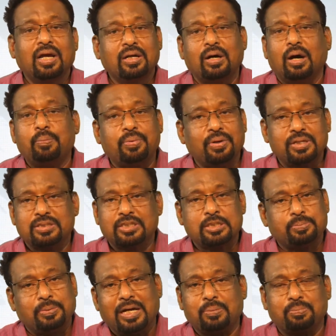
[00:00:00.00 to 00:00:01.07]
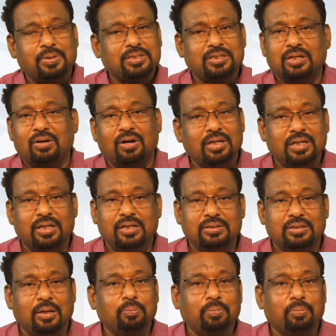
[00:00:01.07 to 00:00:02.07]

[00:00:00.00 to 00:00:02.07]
components, spare parts and articles and all.